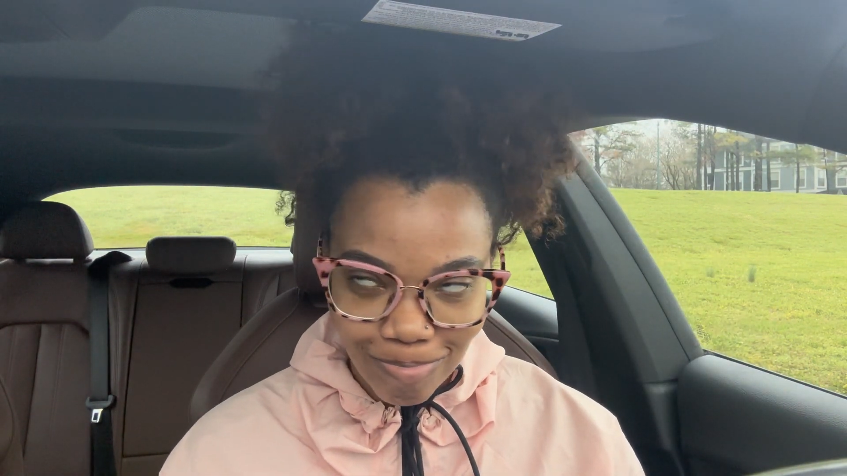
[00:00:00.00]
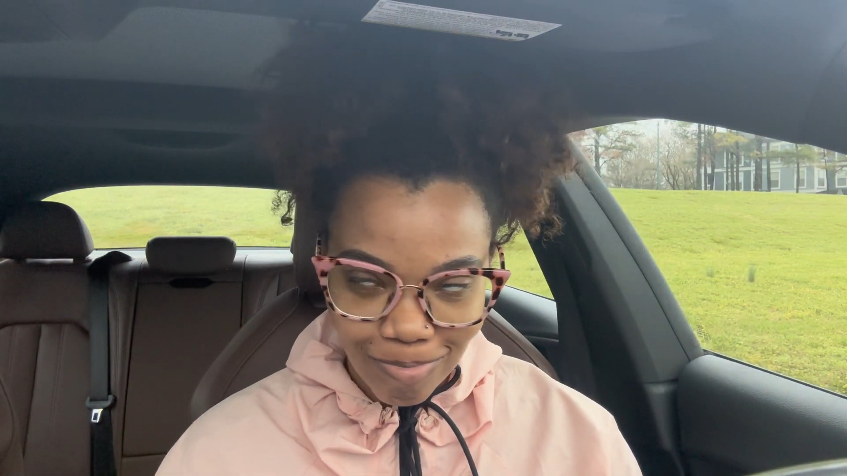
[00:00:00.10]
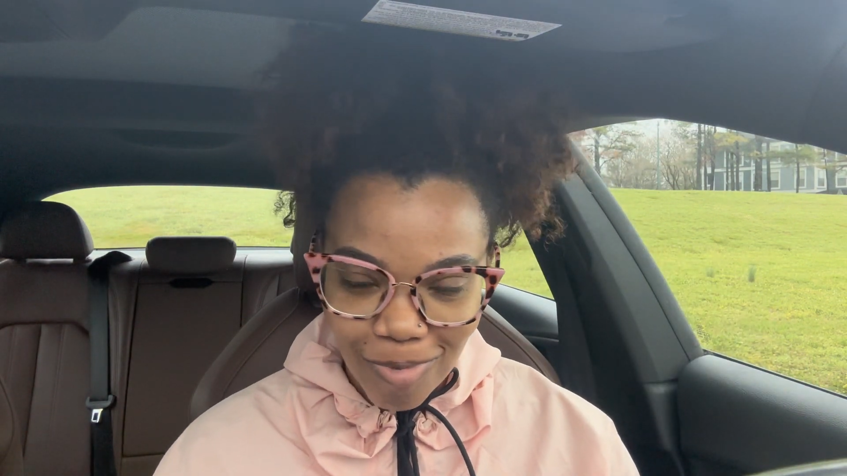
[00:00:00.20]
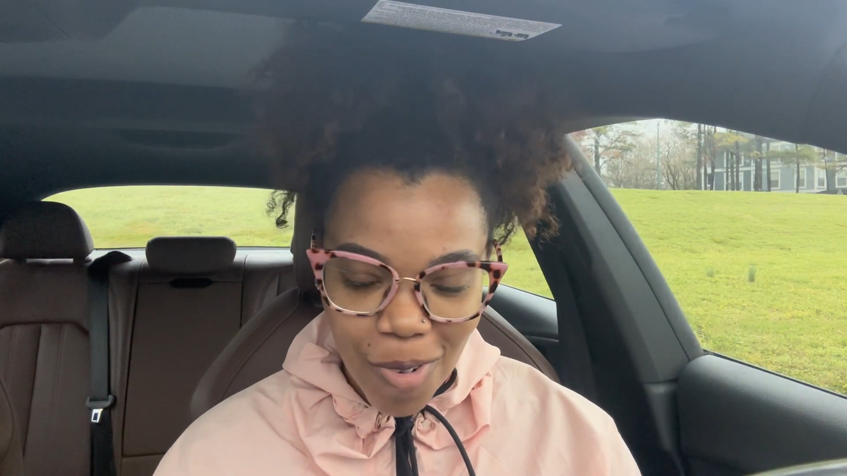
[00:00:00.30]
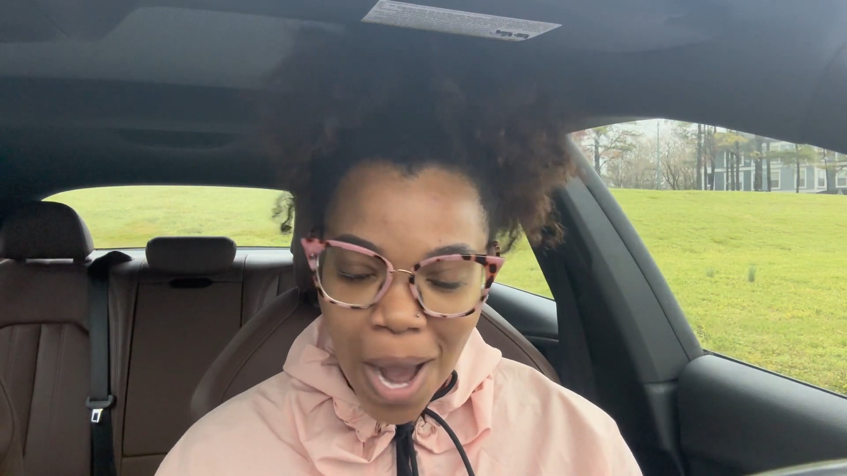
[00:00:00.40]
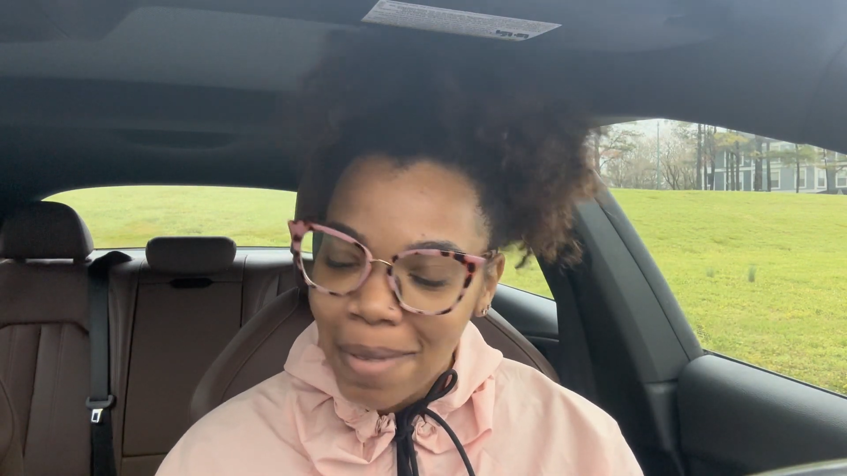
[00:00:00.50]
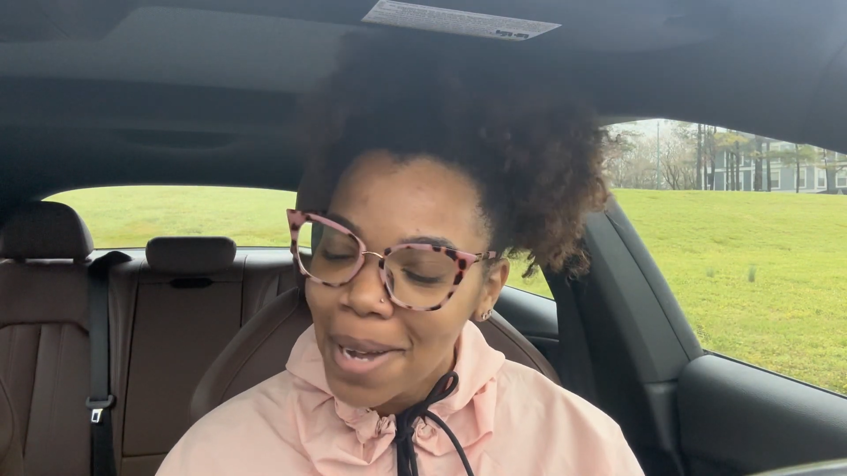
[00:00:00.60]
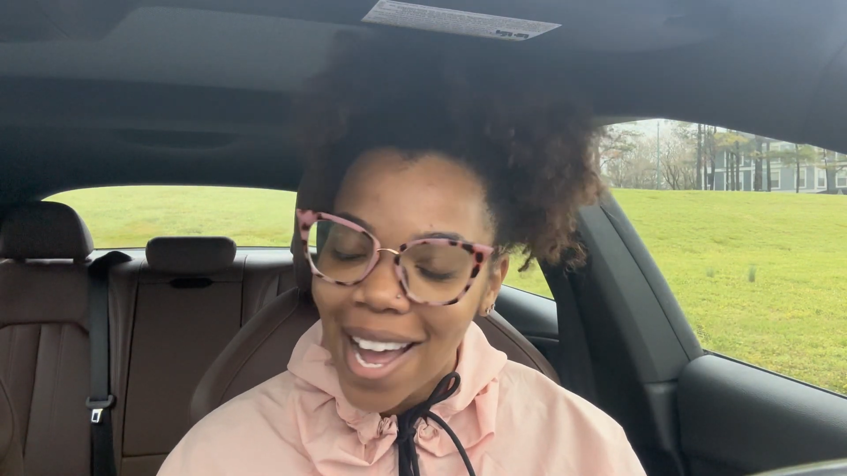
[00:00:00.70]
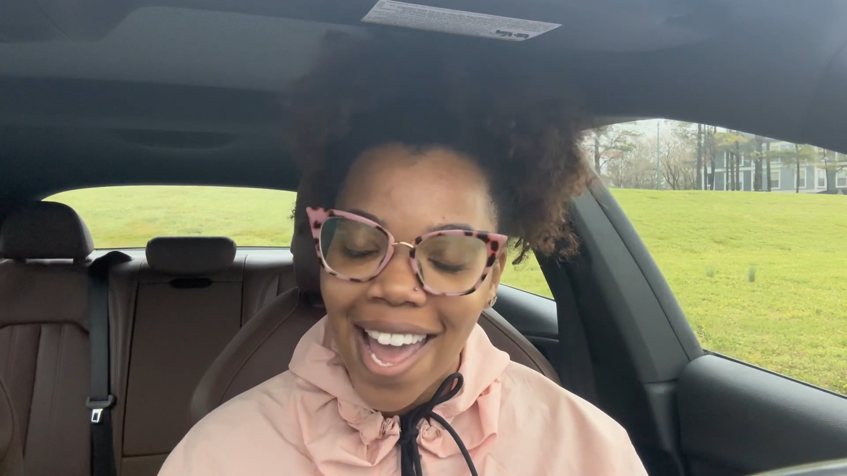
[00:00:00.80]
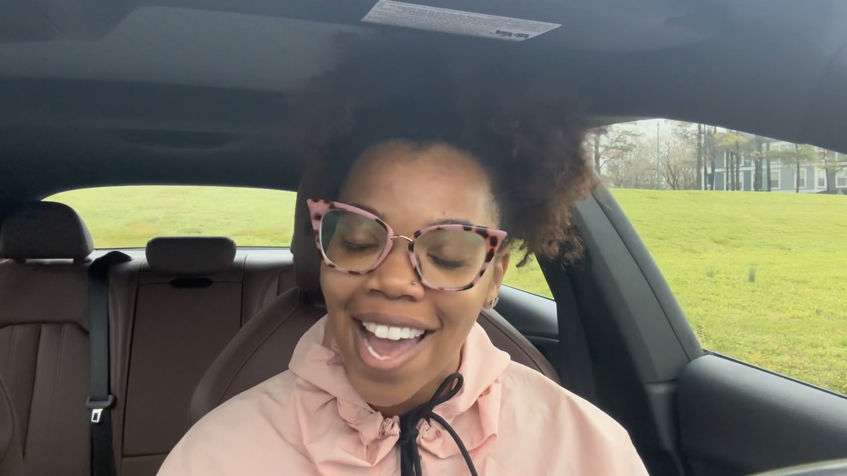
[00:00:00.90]
why am
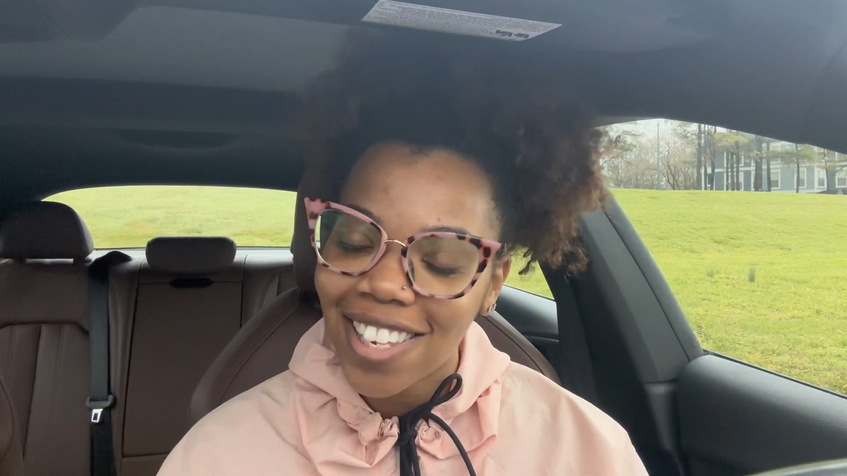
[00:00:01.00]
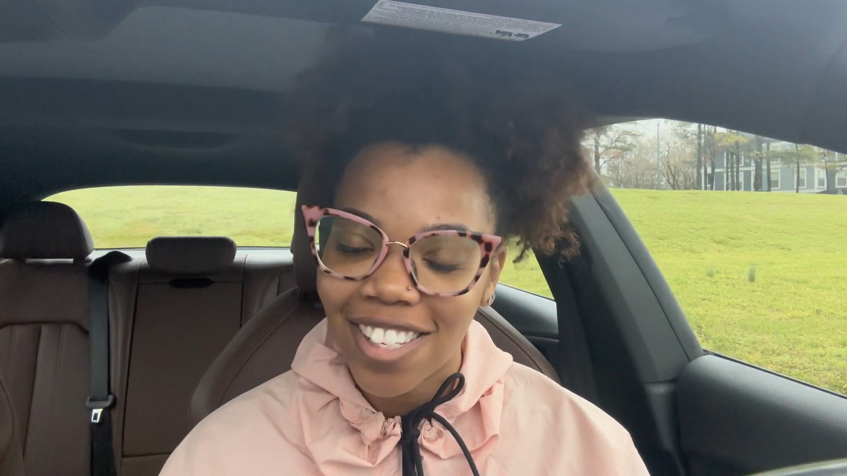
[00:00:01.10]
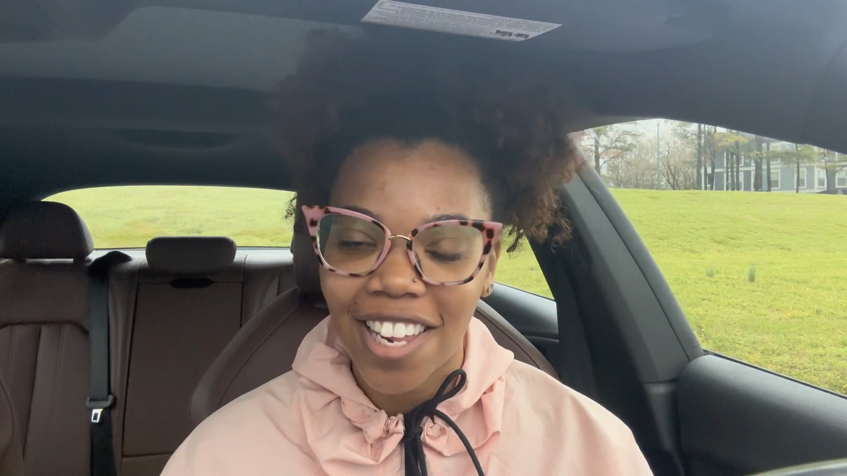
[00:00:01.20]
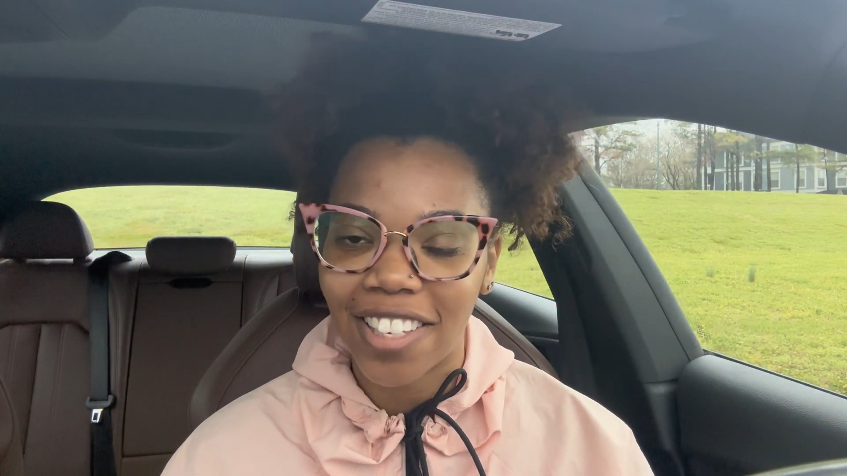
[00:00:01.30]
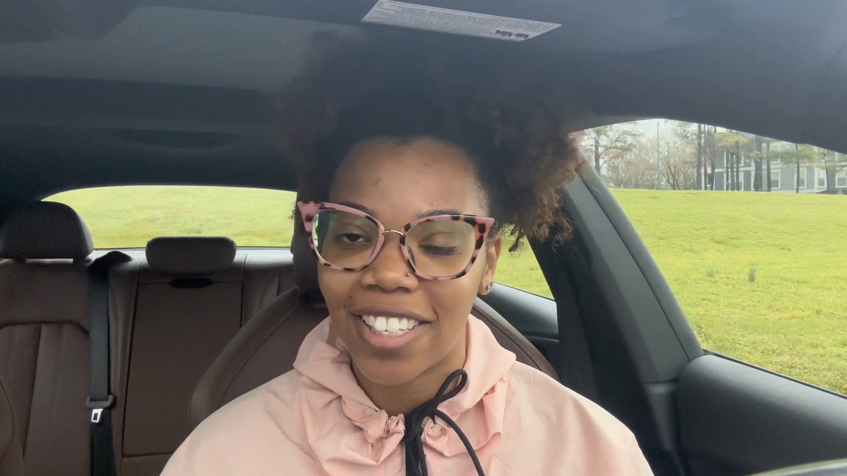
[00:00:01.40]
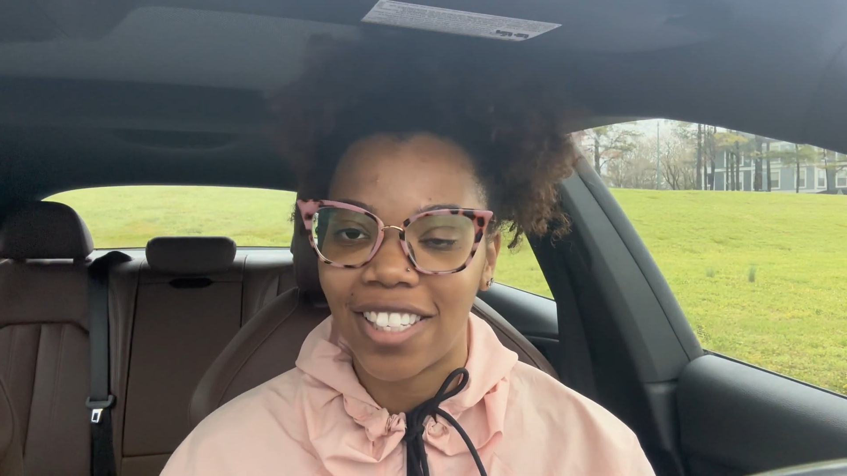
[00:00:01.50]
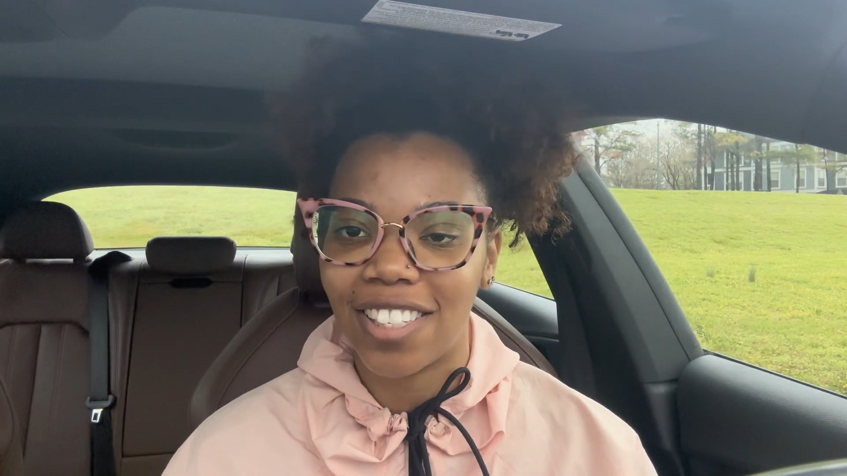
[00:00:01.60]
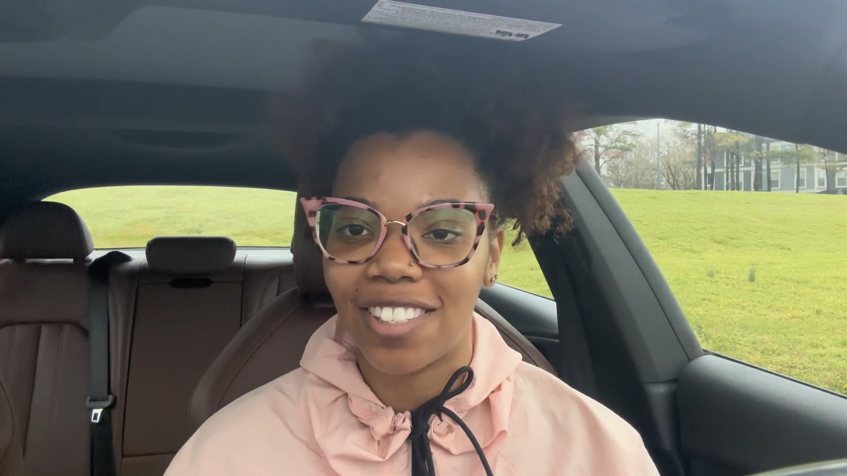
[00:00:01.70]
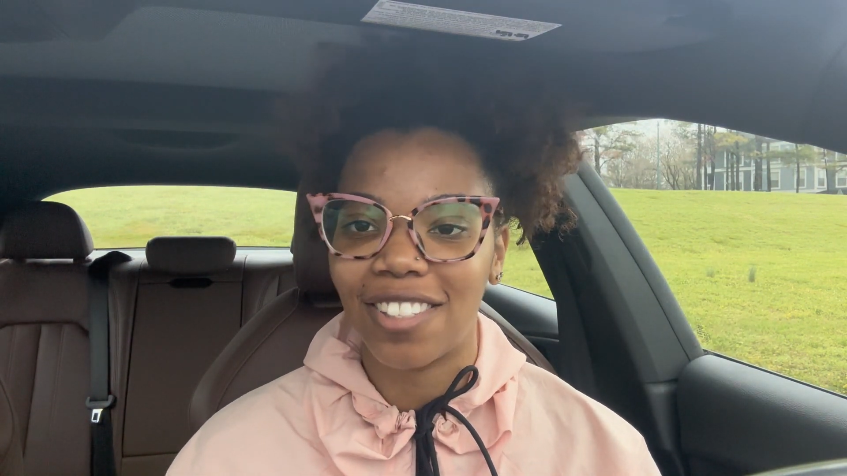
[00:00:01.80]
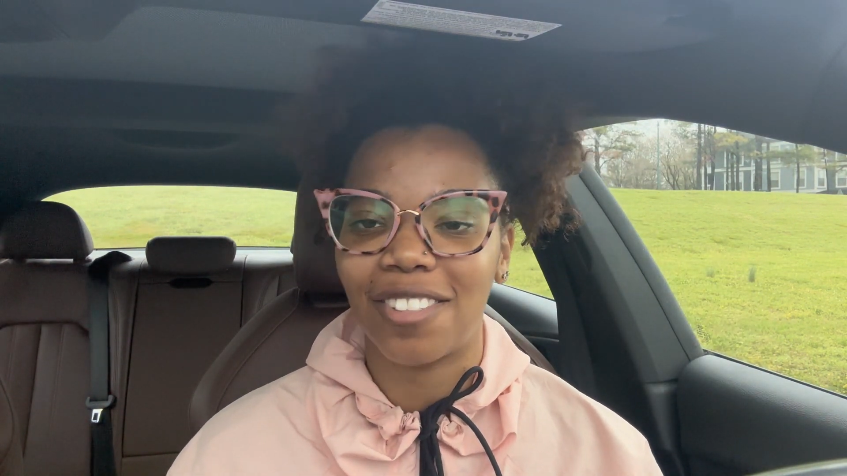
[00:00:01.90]
I acting like
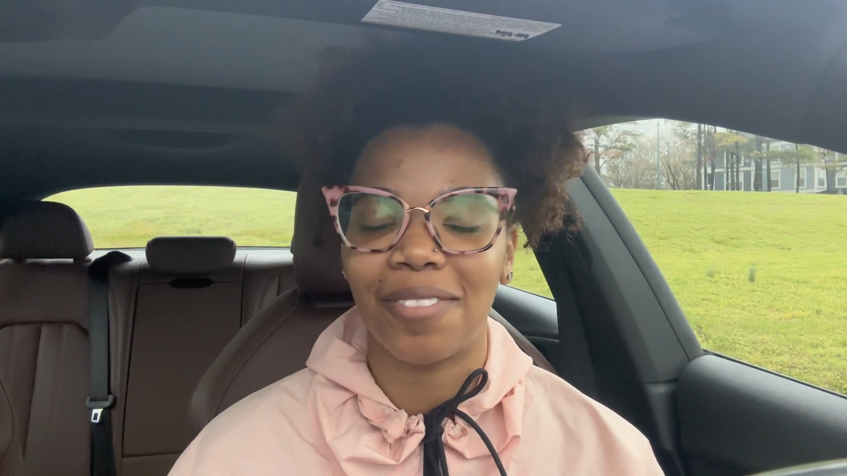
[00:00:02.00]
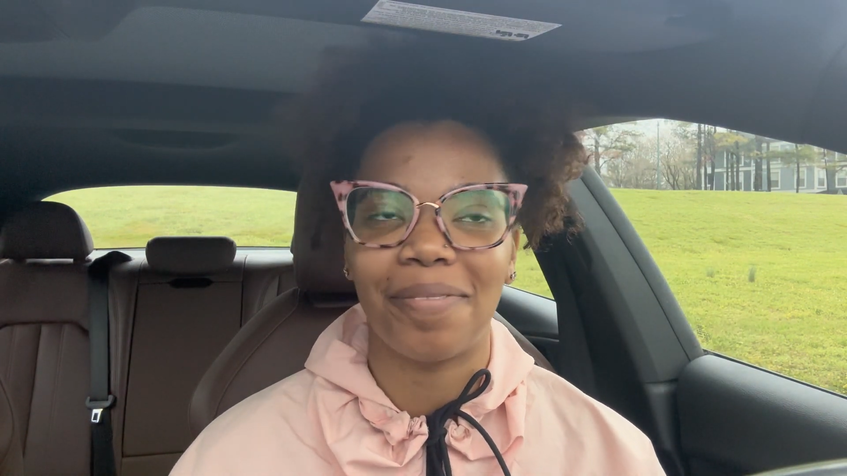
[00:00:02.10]
this?